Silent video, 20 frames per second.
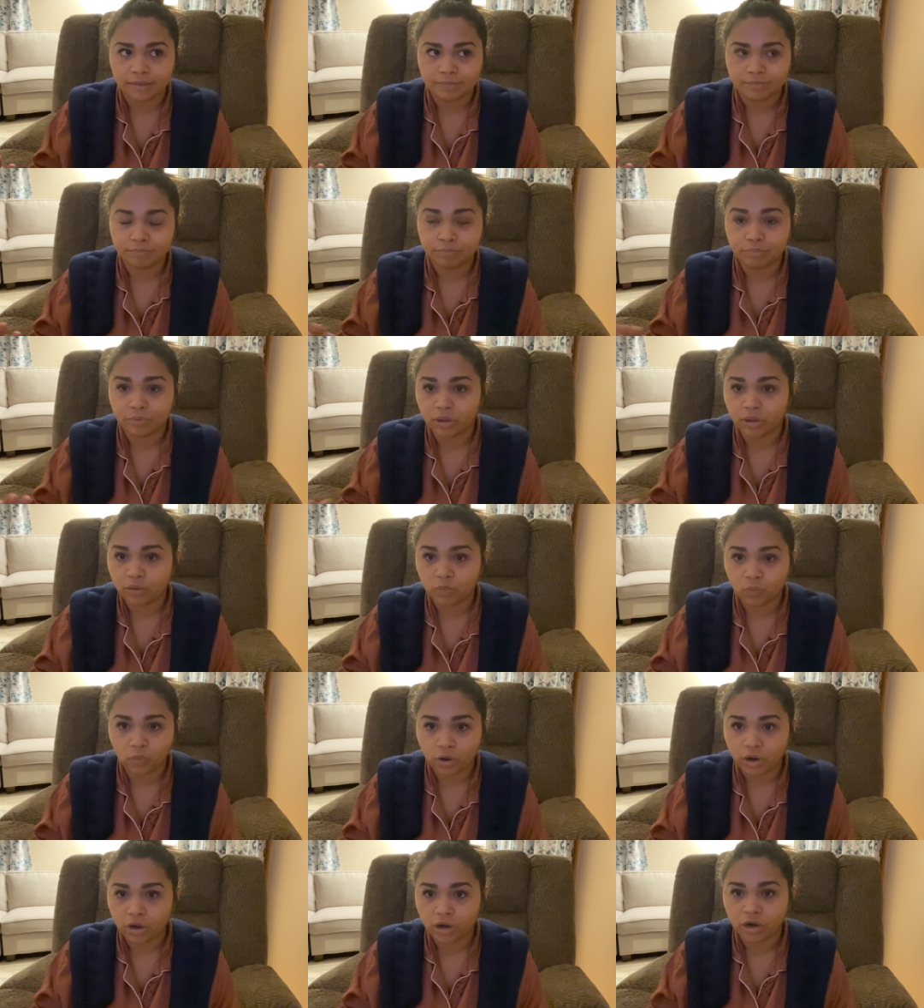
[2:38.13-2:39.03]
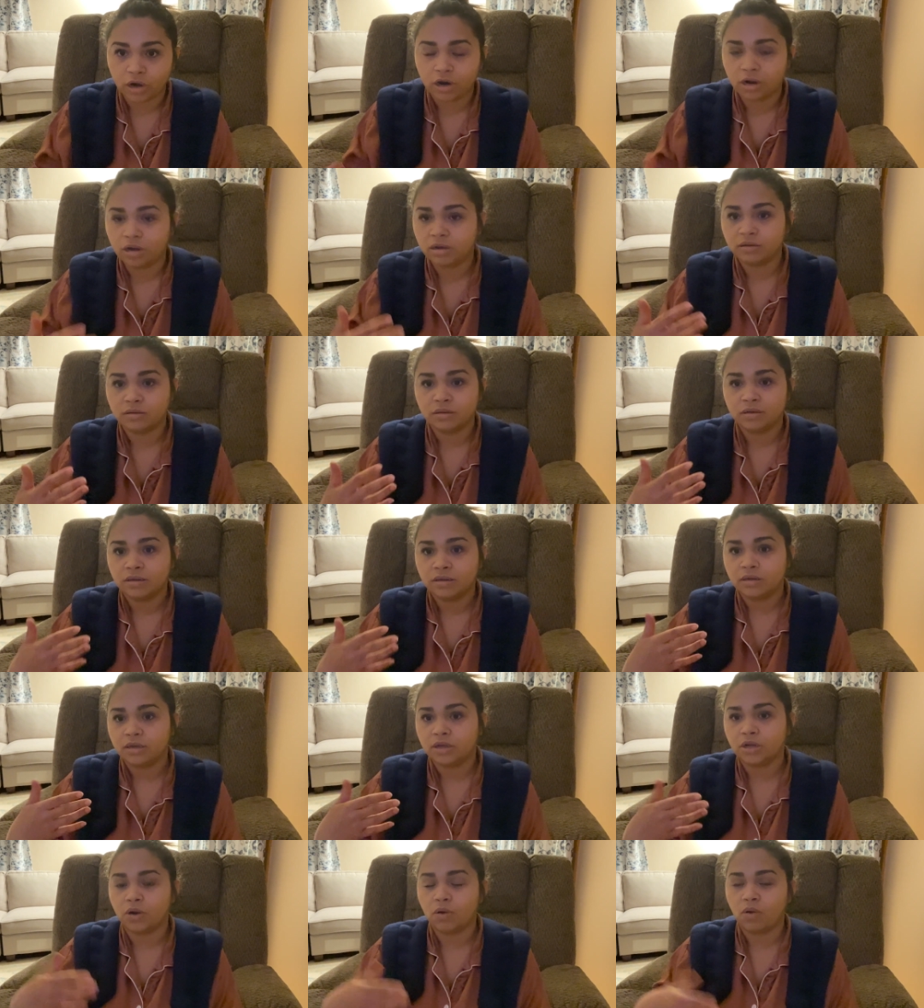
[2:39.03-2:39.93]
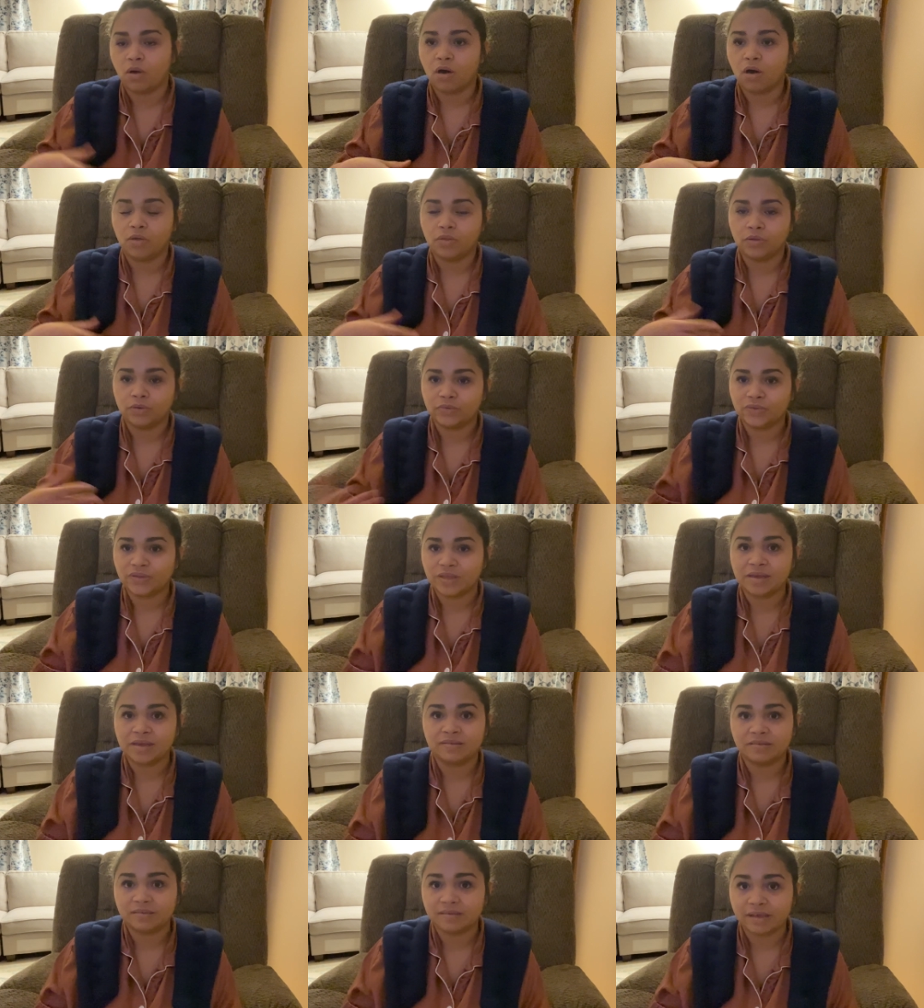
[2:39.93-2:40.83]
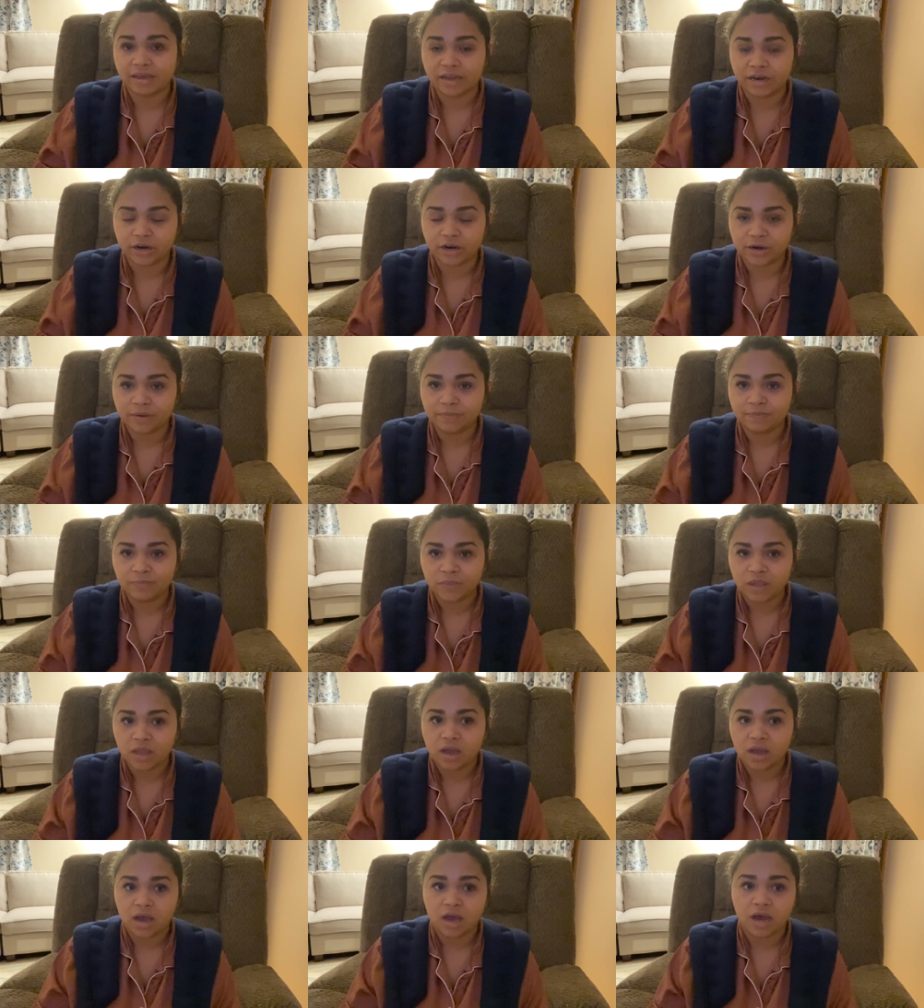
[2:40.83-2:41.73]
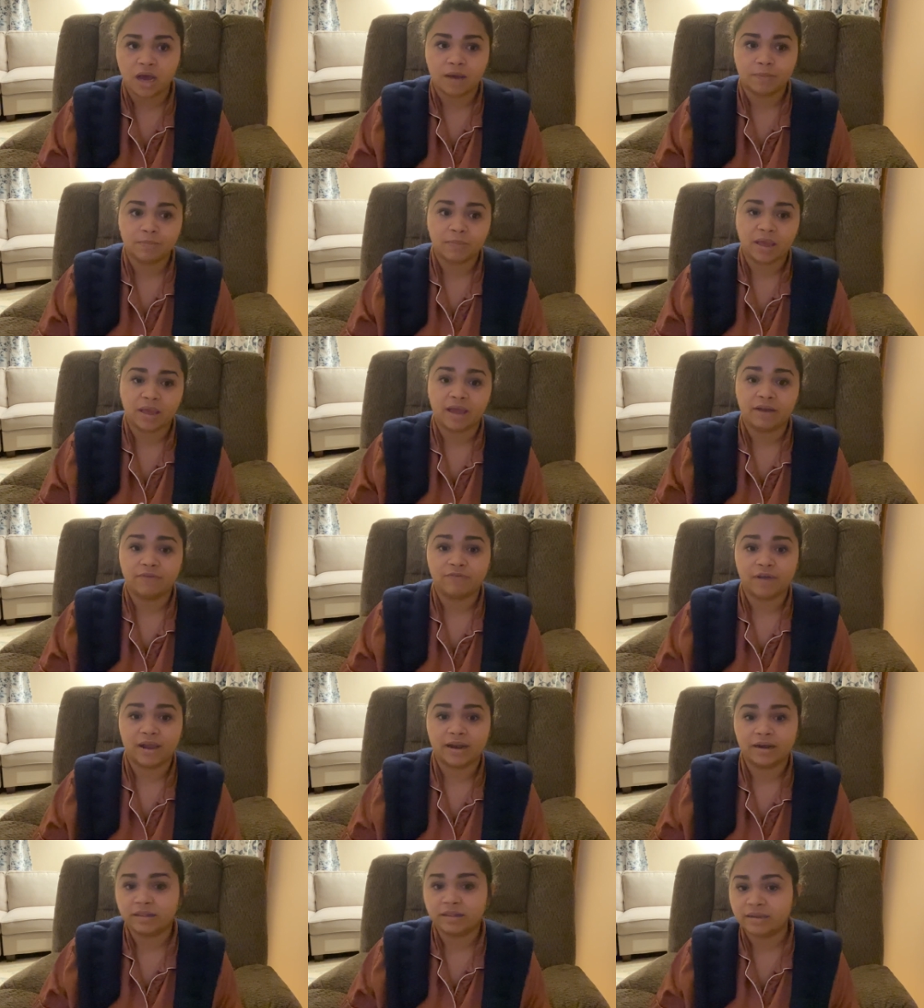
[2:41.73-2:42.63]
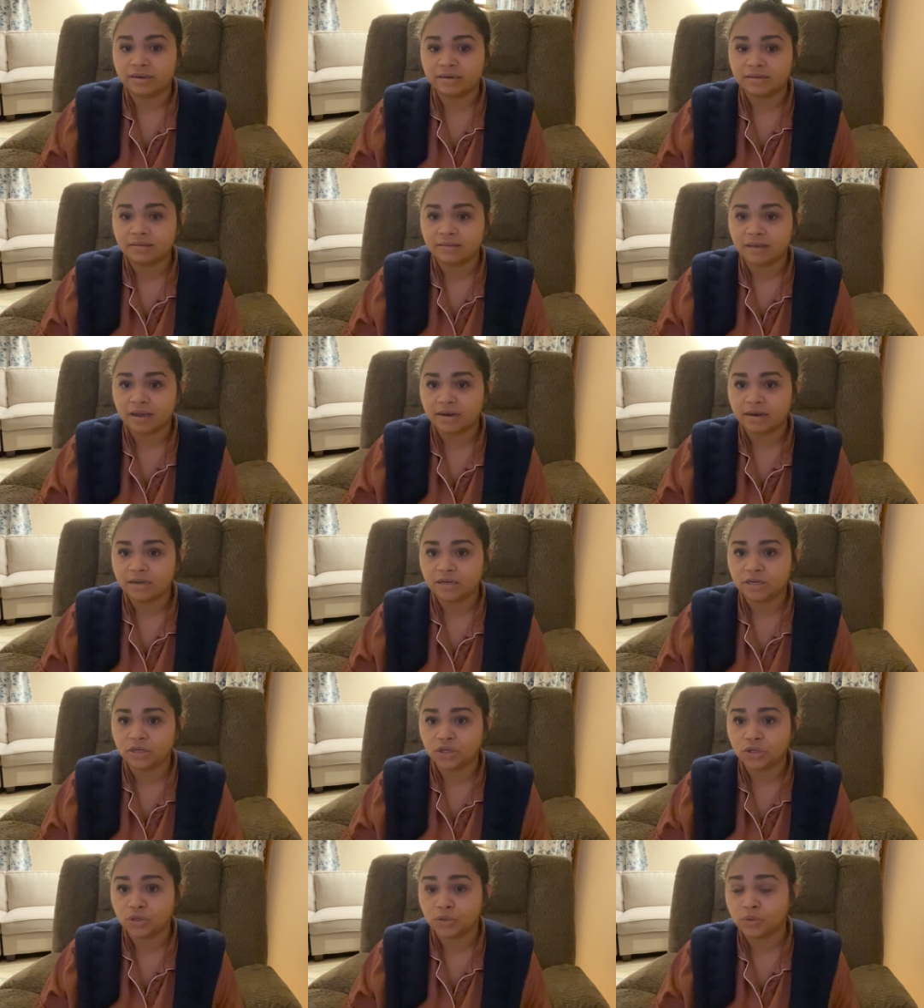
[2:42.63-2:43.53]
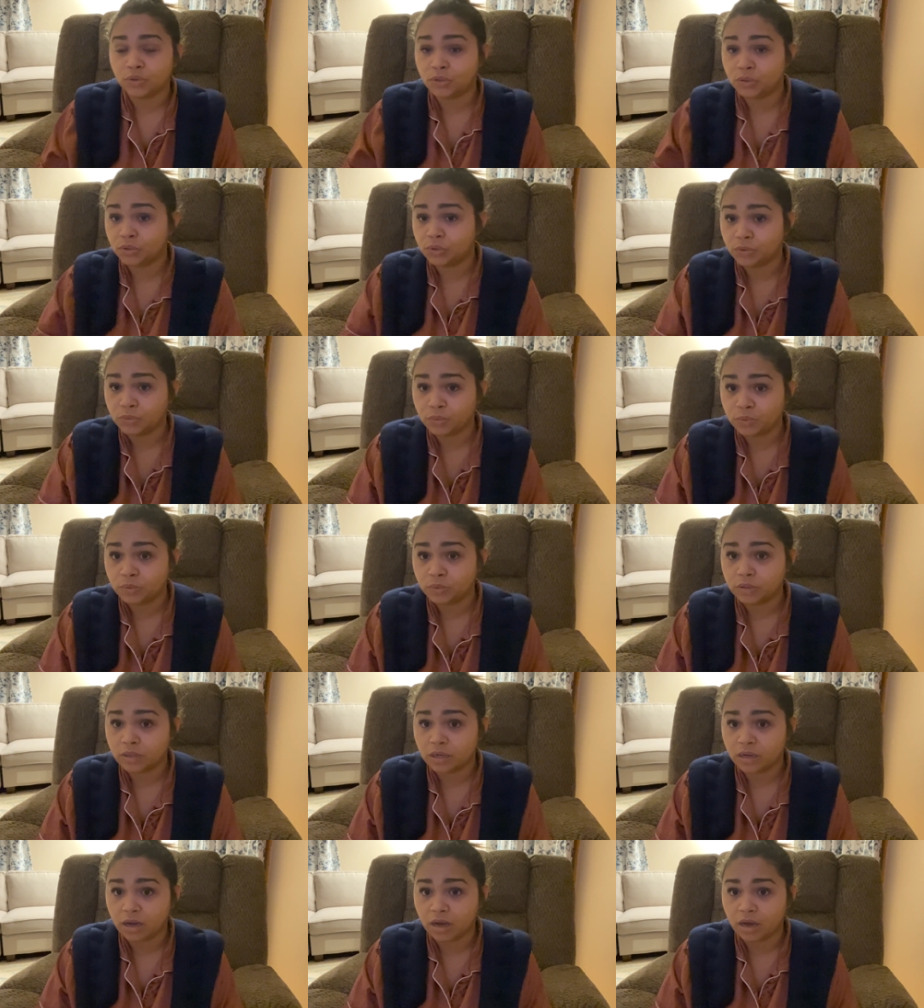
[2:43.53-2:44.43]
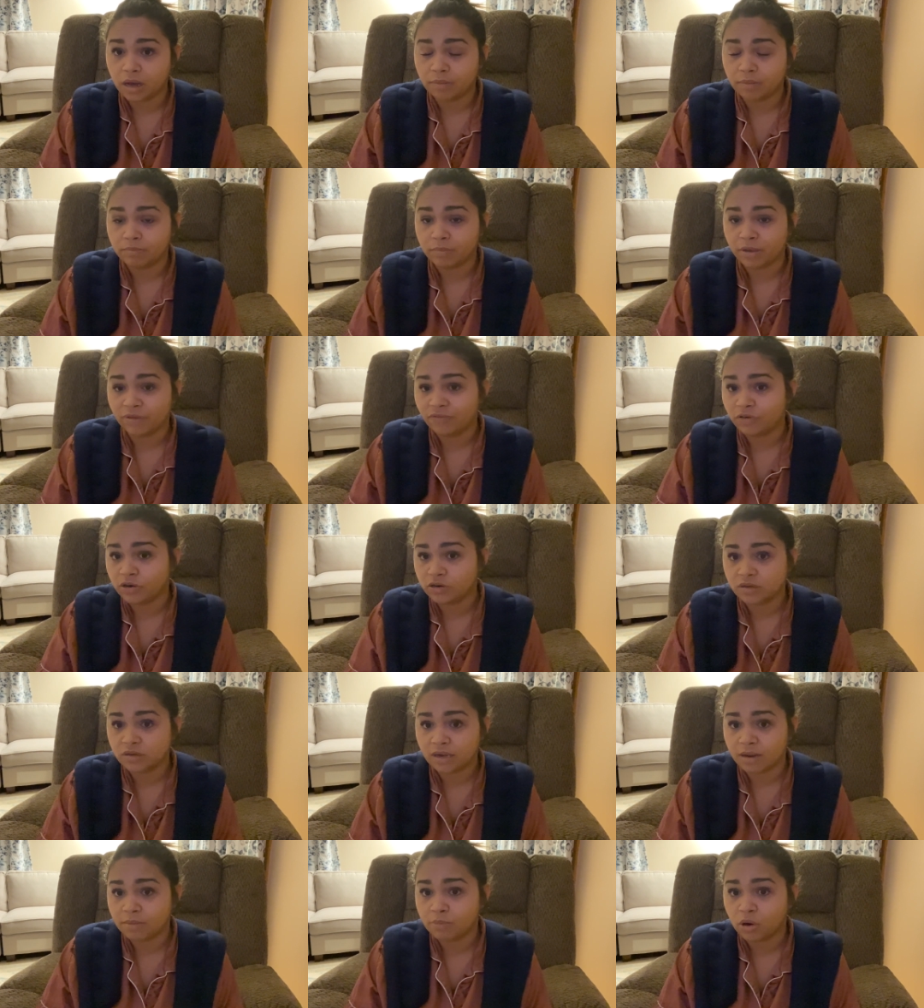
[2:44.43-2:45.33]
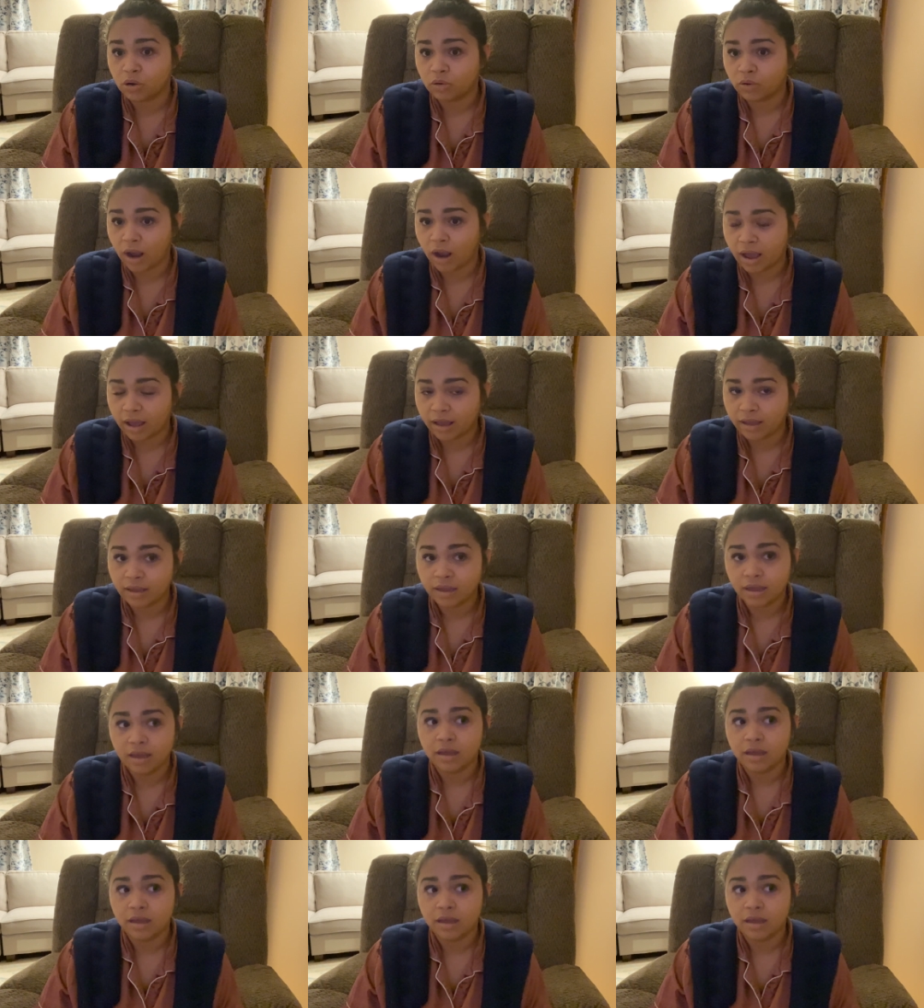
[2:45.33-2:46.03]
blood work, you know, all those things later, they had finally decided to do my first MRI.